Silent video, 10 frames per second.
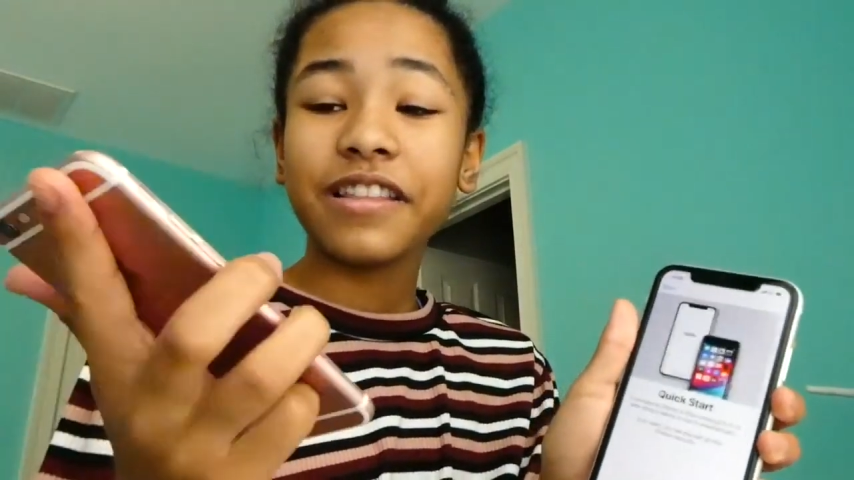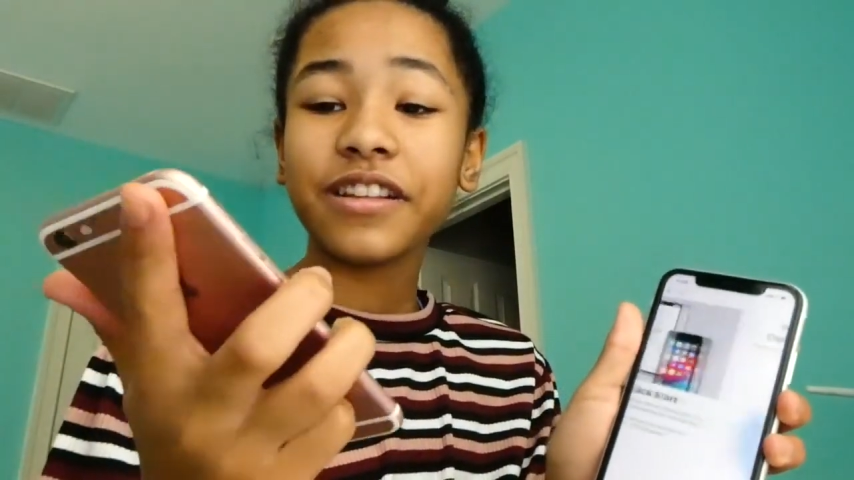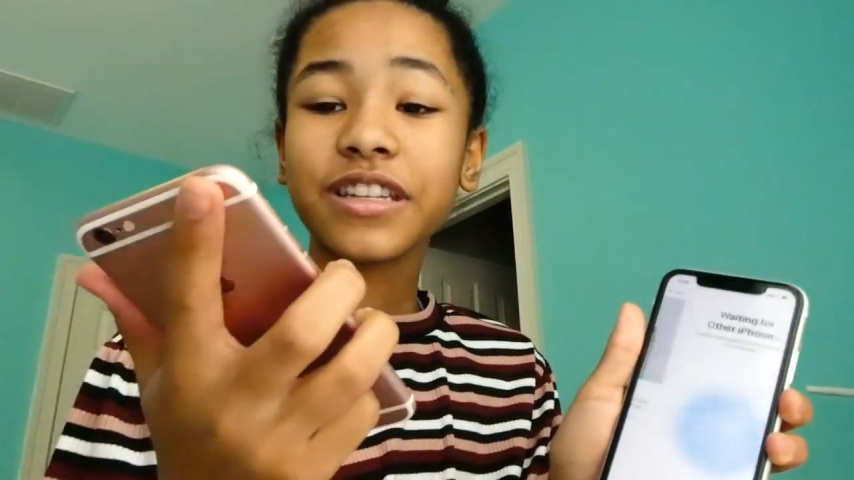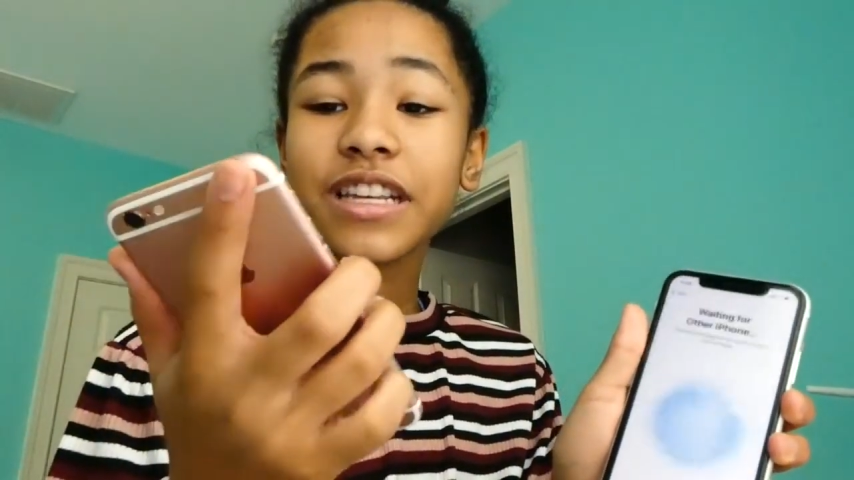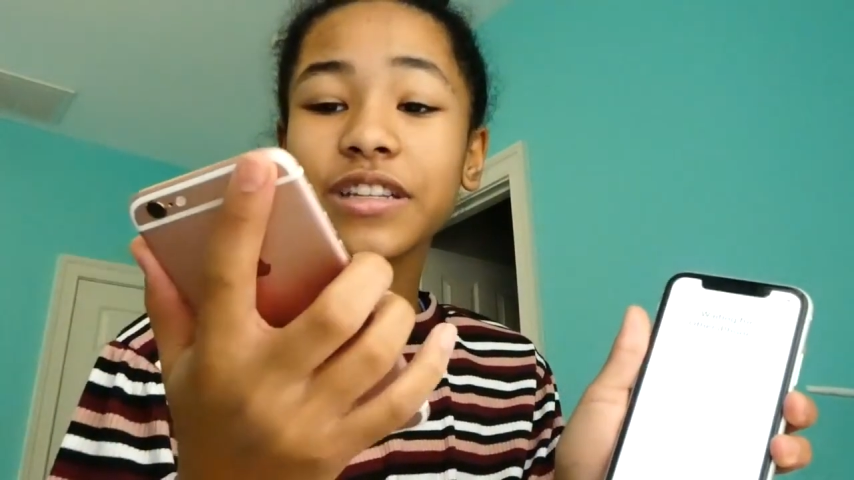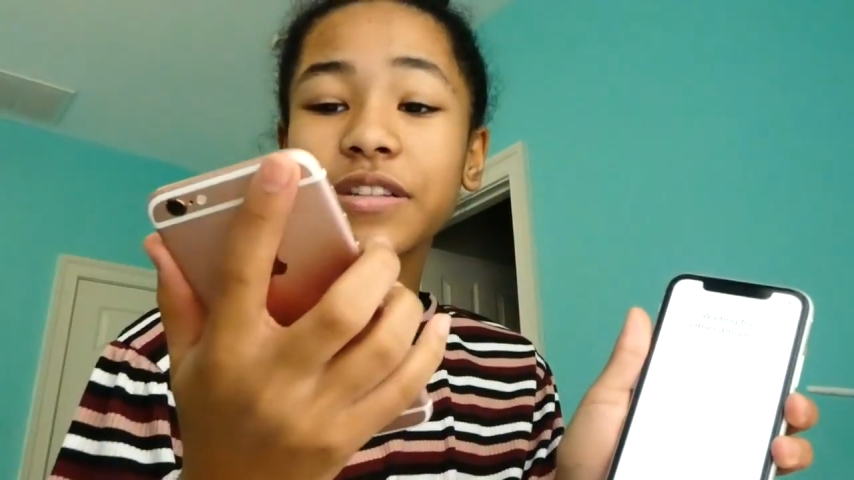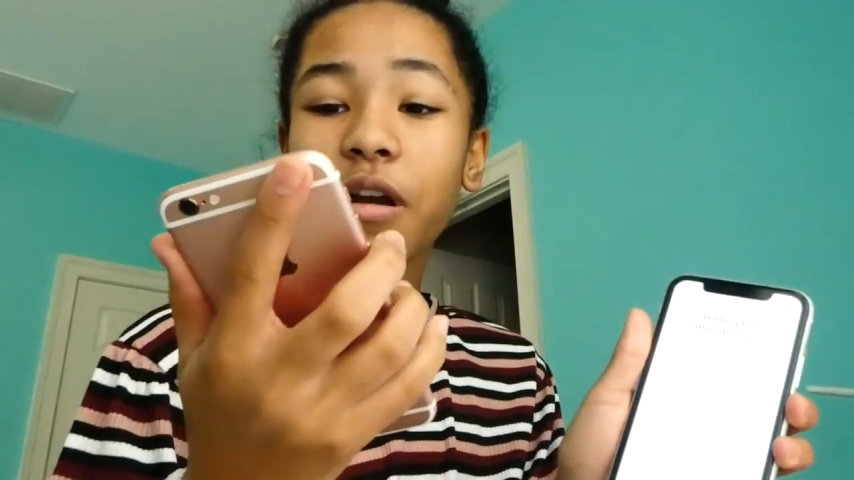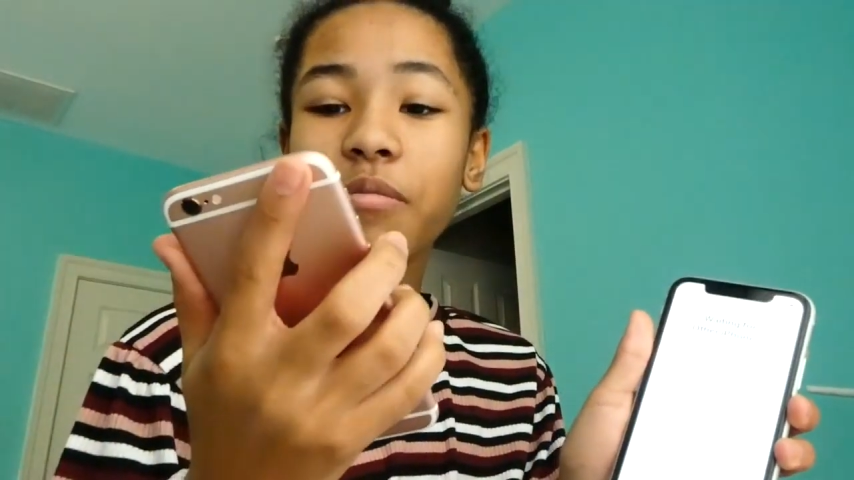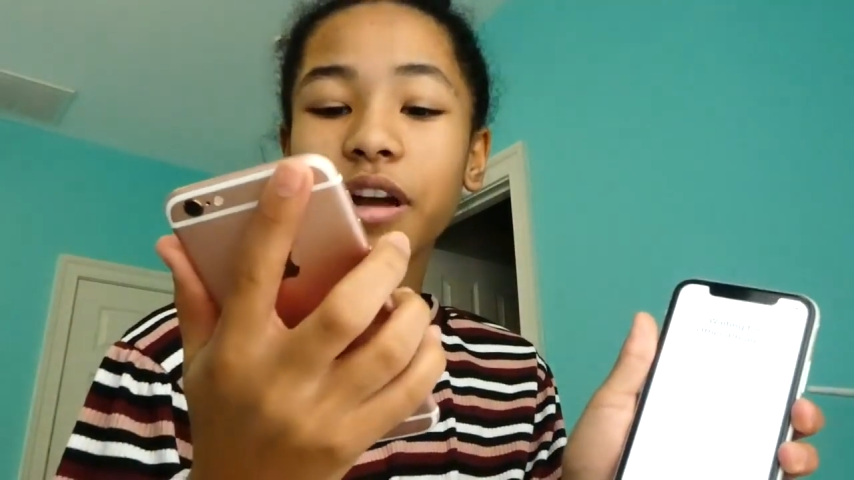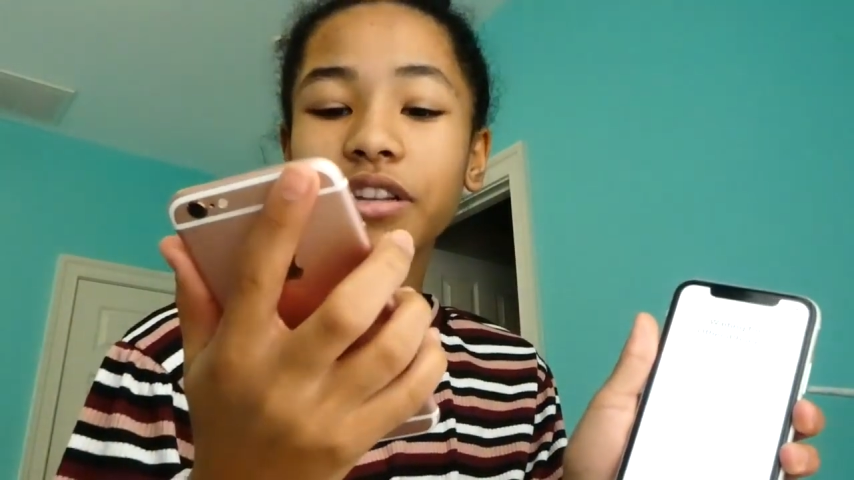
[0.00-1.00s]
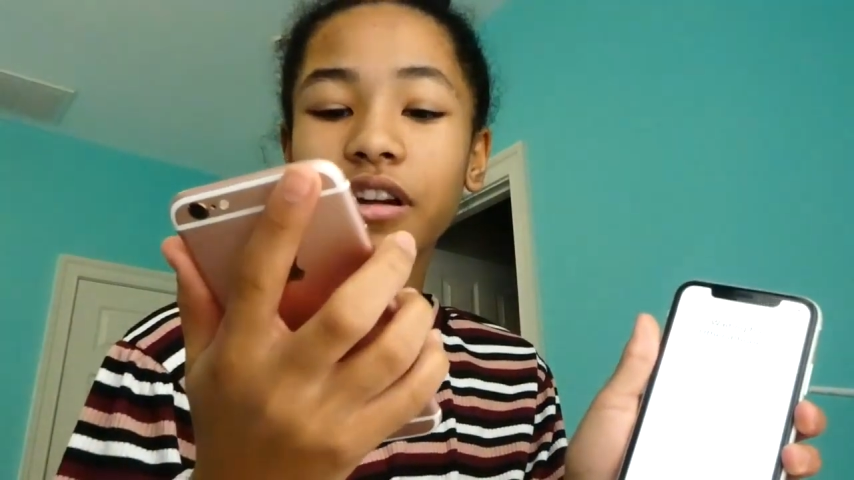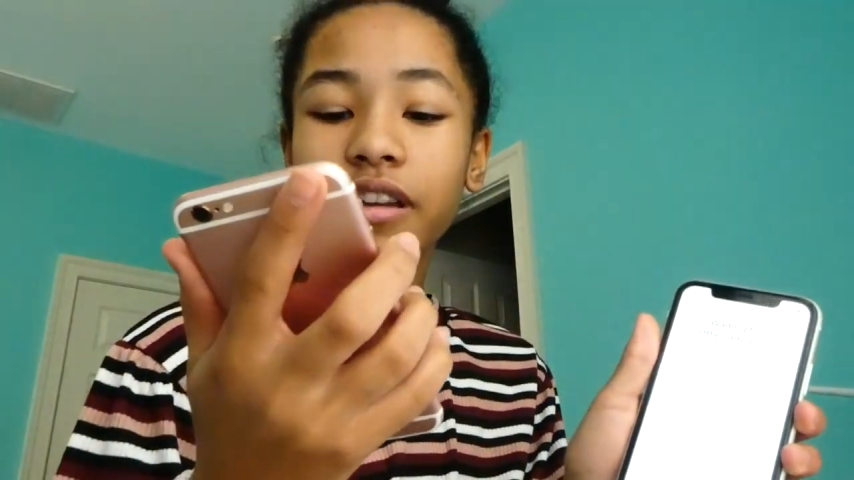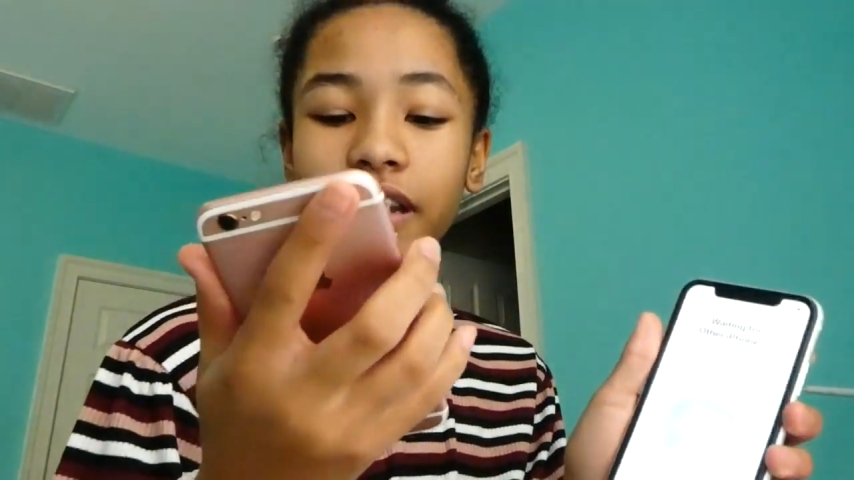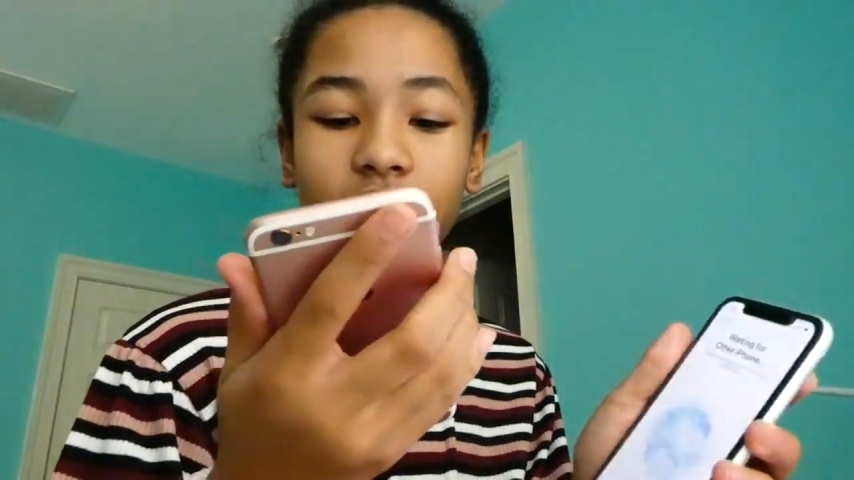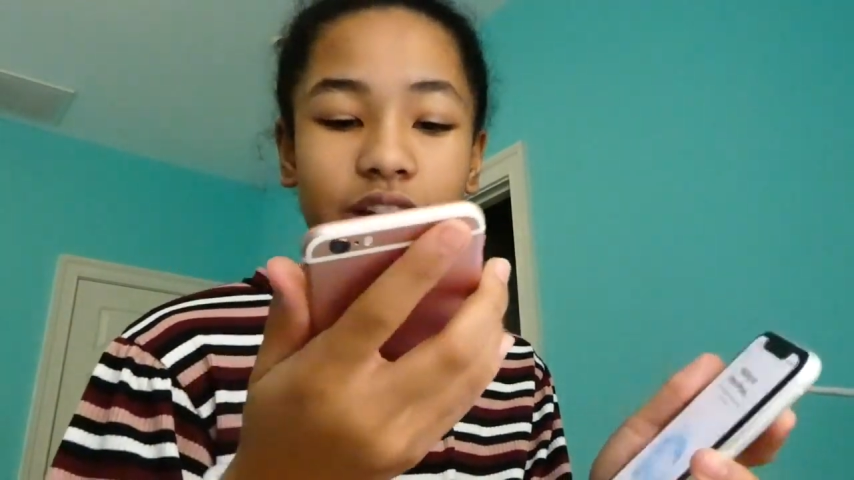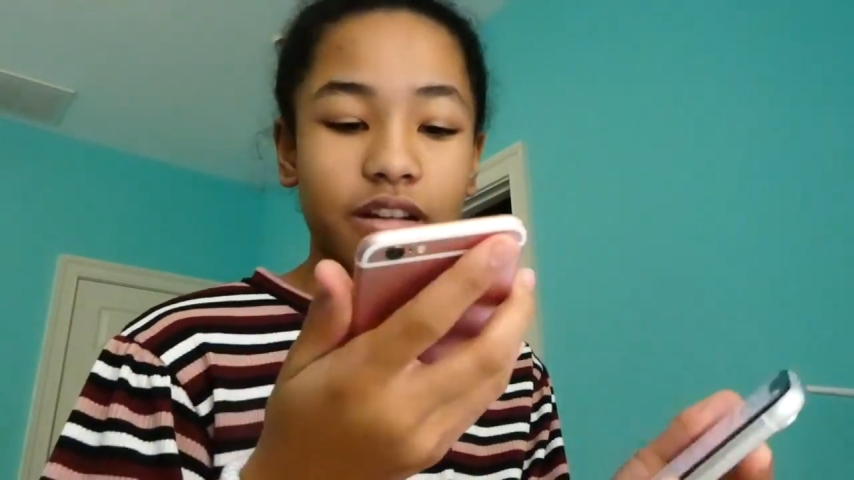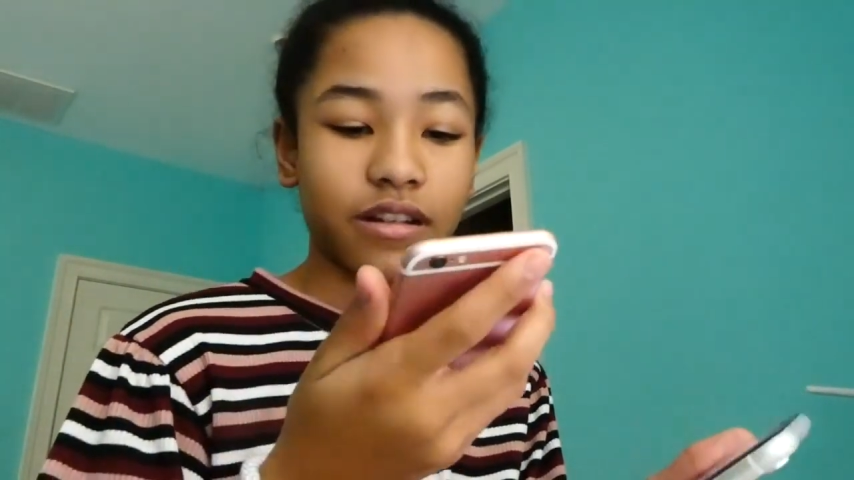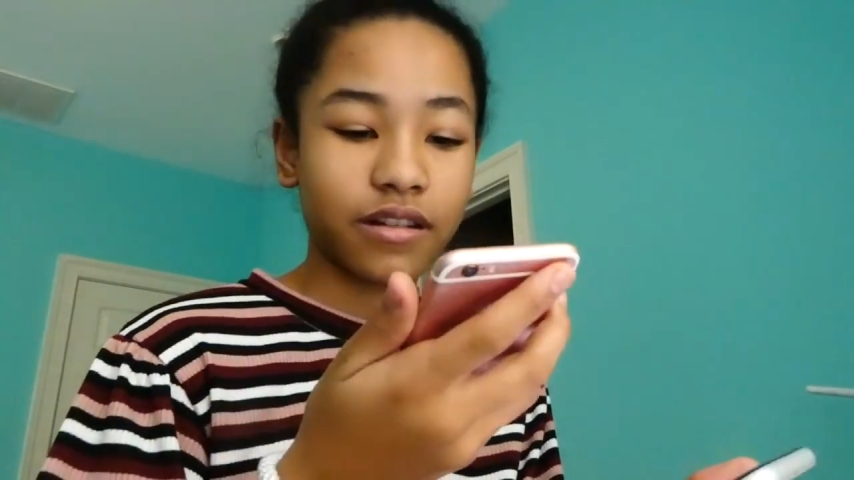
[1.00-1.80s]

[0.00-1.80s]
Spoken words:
There's like so much on here.